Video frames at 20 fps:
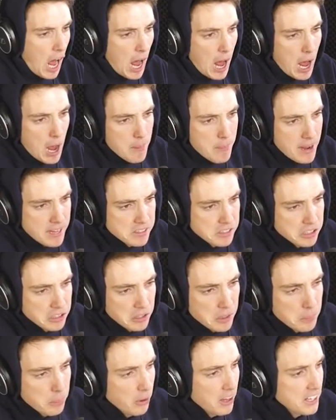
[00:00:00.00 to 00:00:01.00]
I
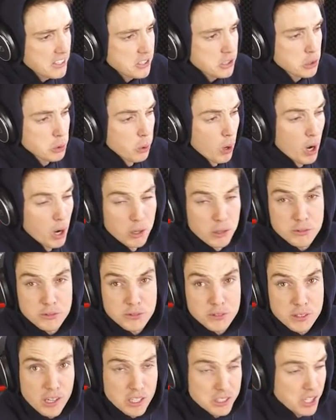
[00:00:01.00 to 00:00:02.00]
basically place
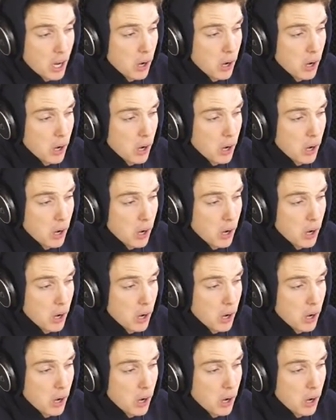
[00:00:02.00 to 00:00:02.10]
12, because